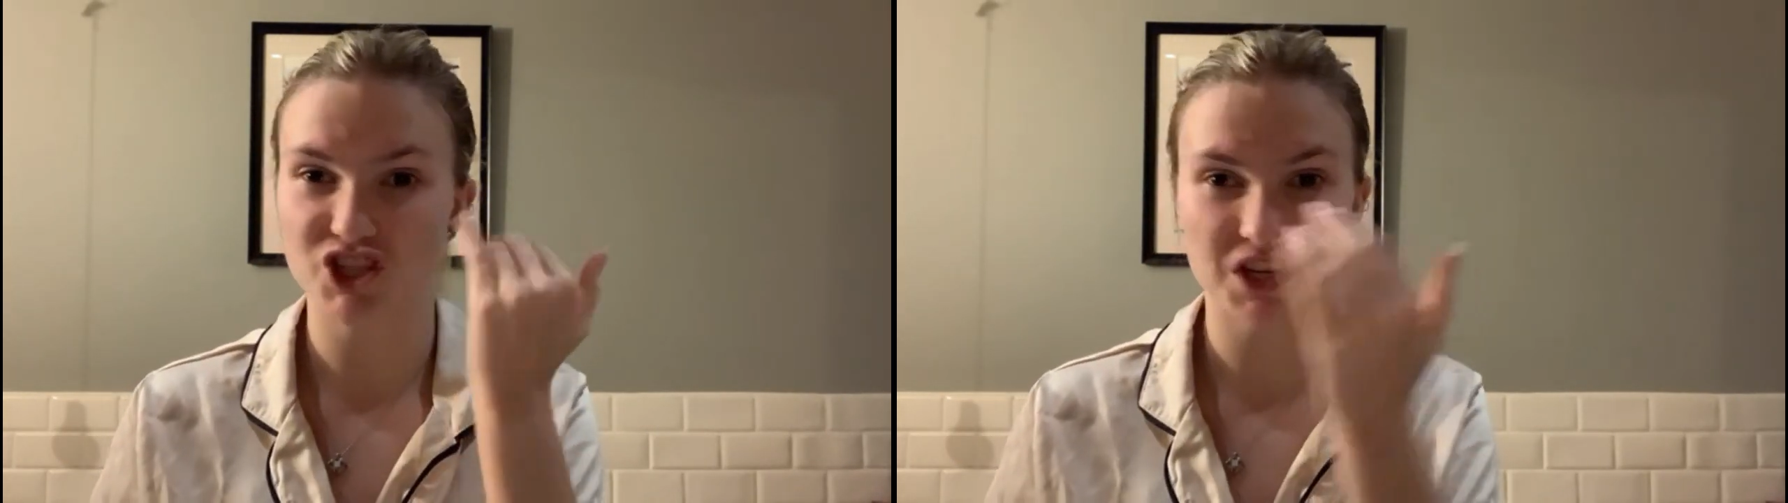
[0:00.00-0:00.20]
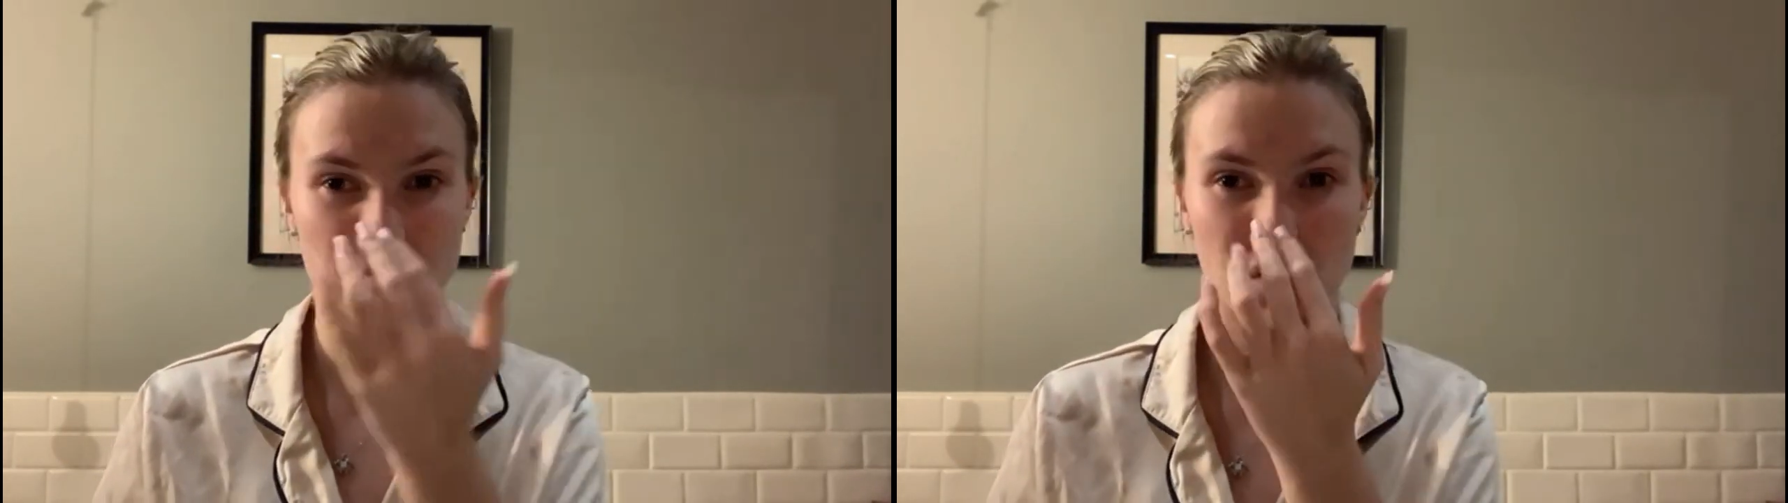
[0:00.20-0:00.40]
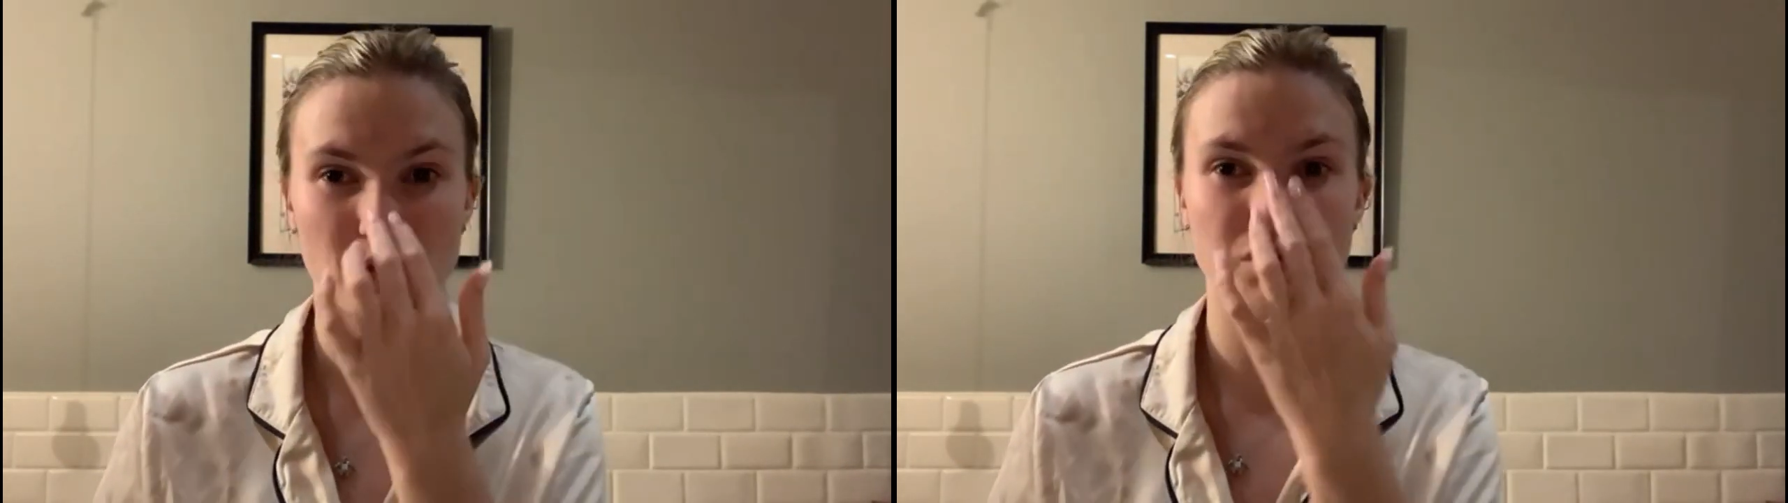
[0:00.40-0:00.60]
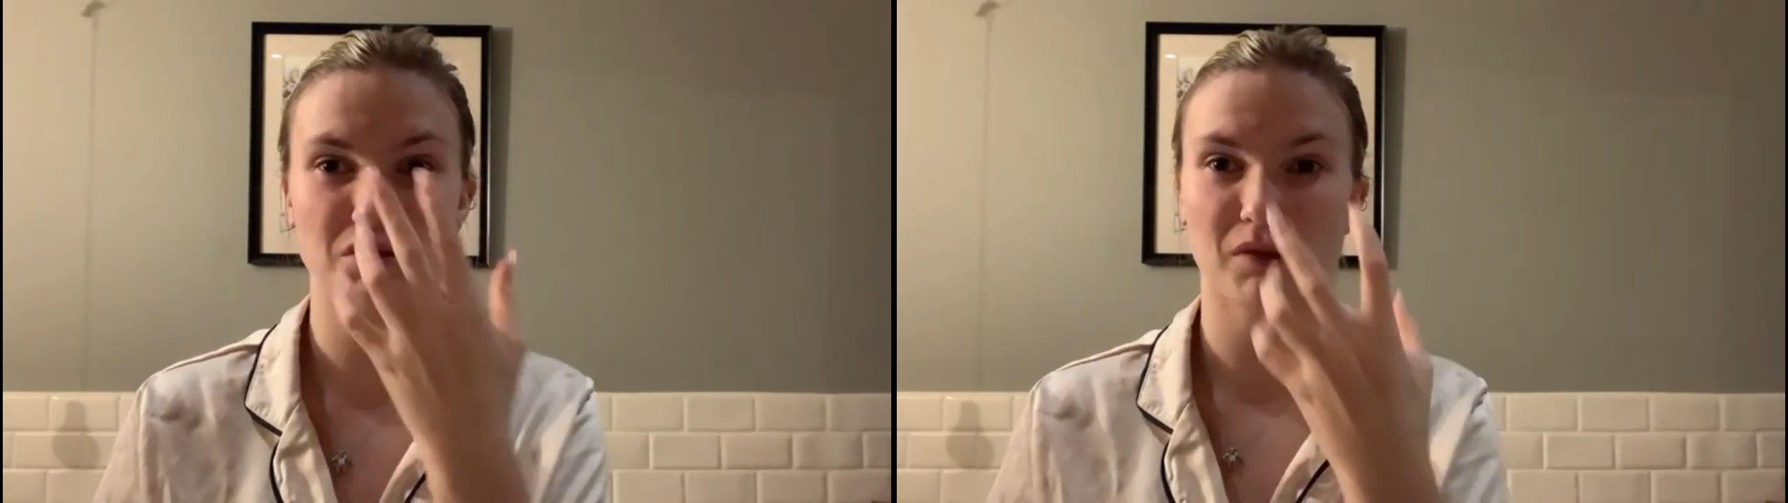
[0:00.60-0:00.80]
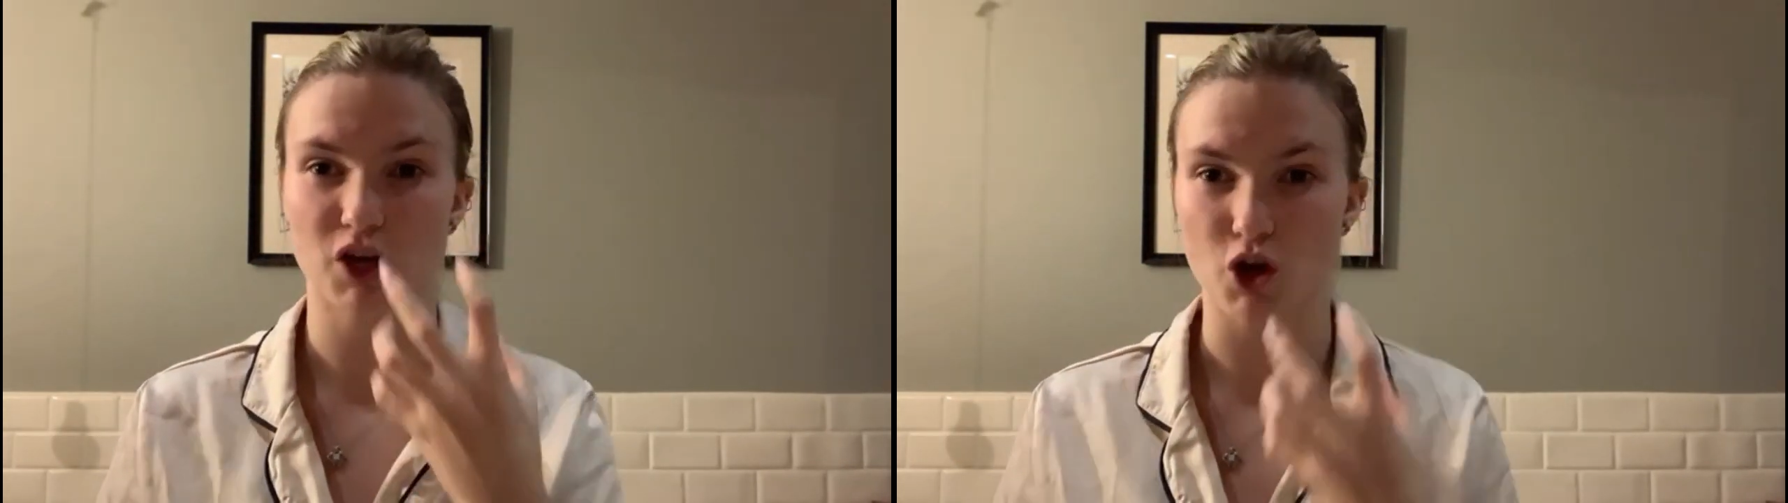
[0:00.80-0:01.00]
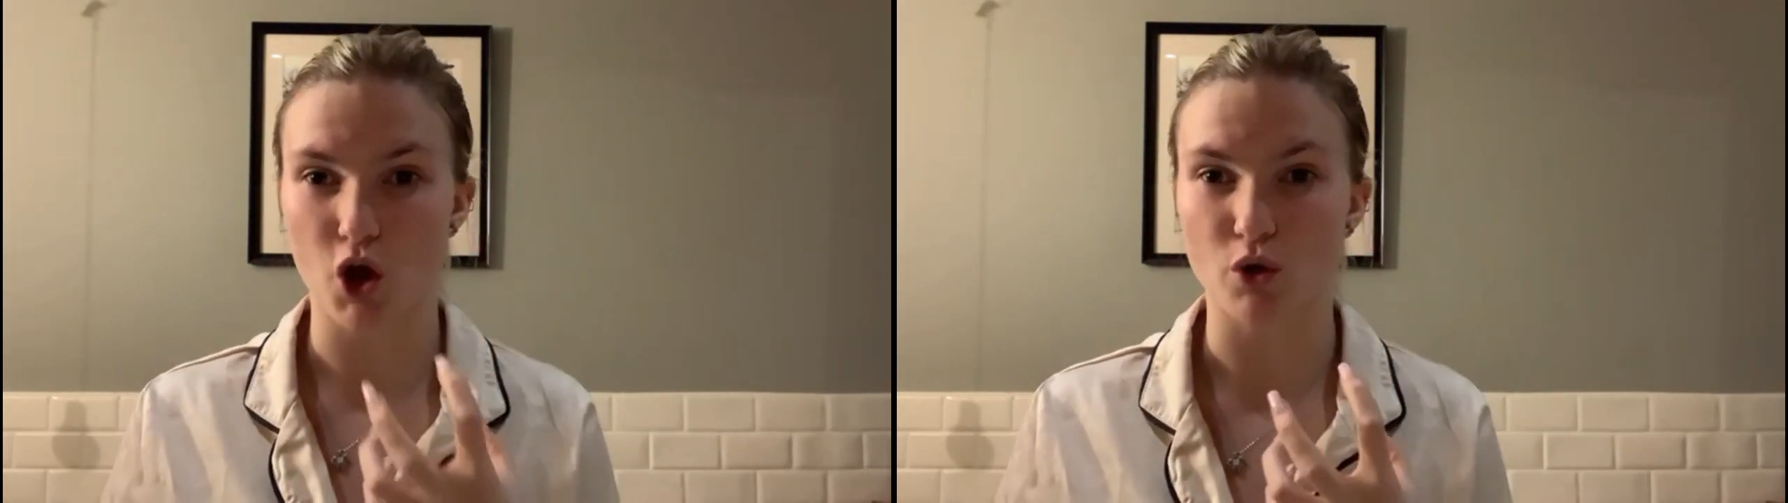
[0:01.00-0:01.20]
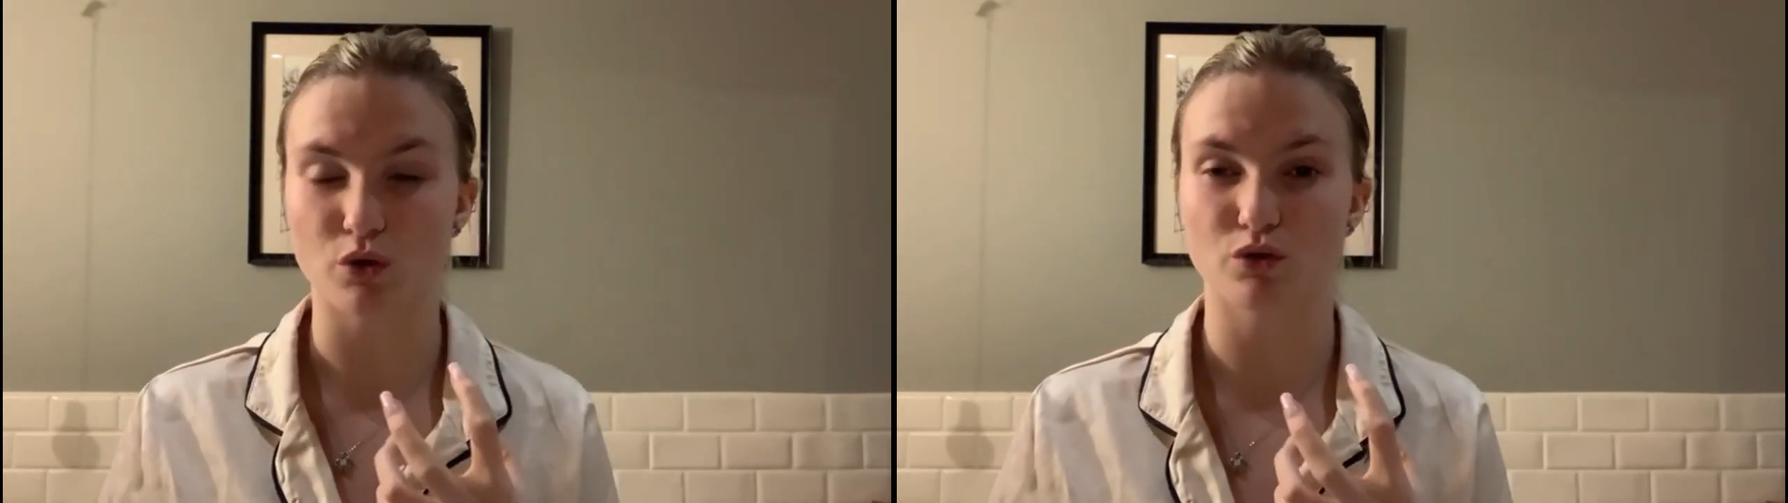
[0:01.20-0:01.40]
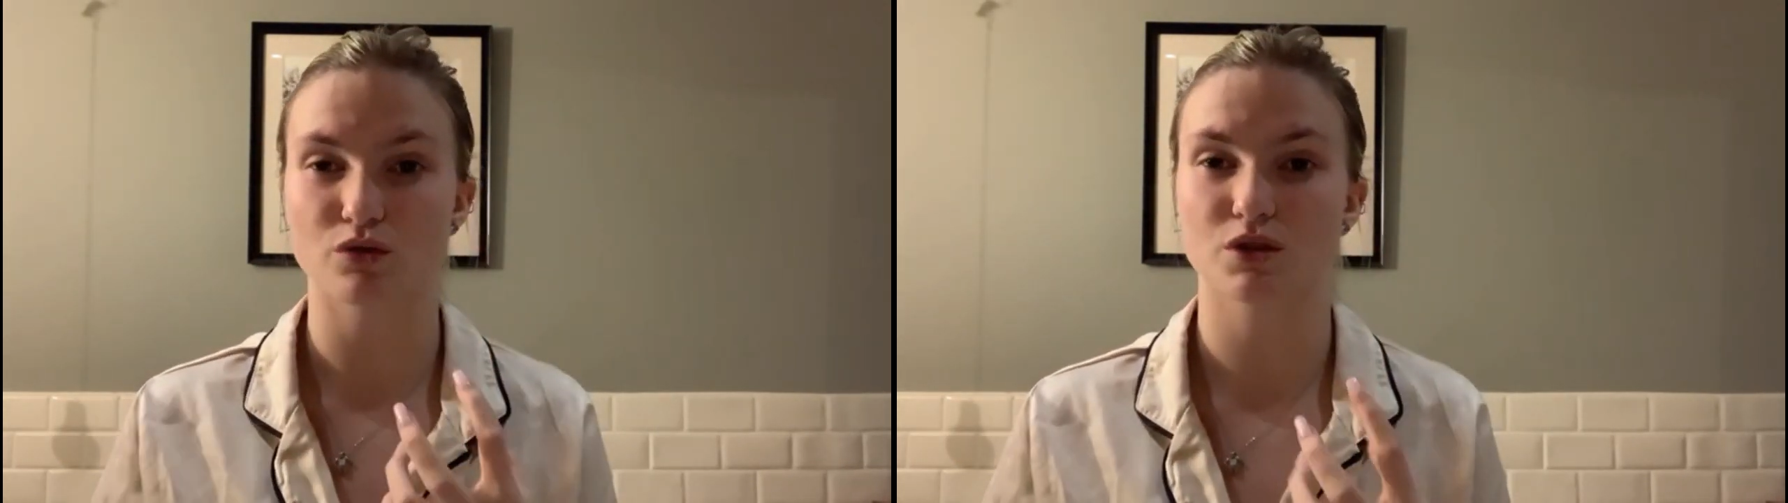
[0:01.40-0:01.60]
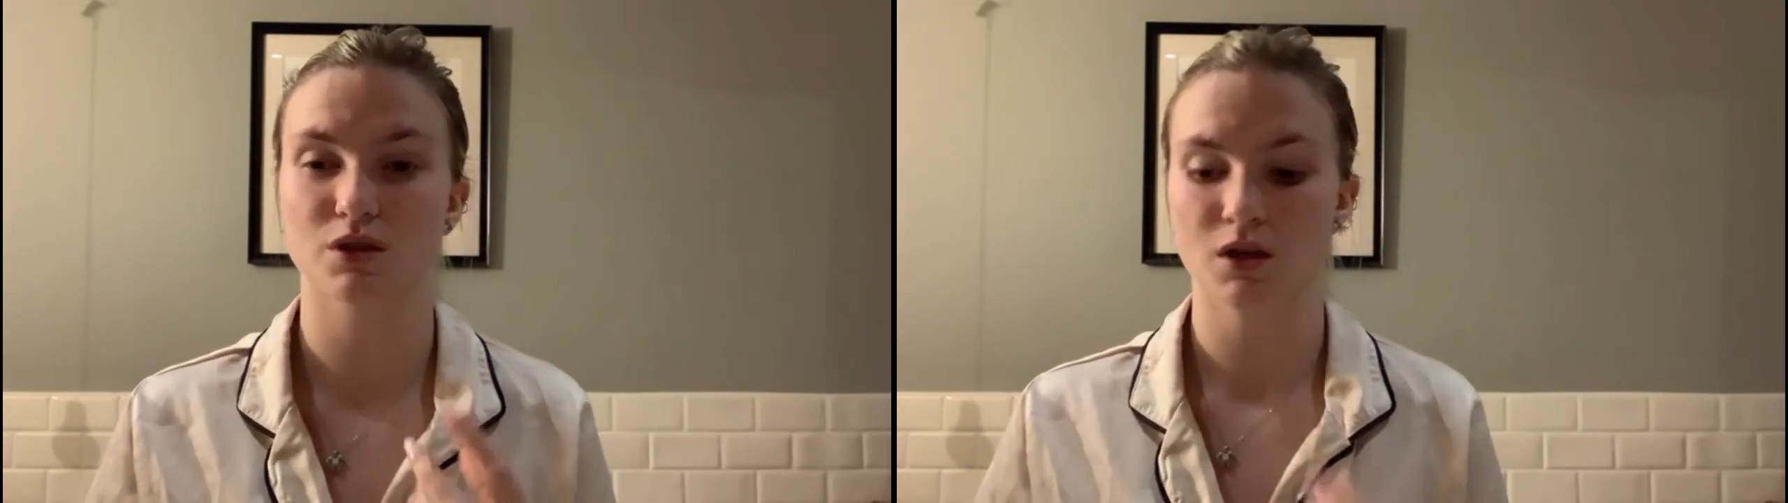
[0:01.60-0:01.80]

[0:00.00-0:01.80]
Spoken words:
cheekbones and my nose,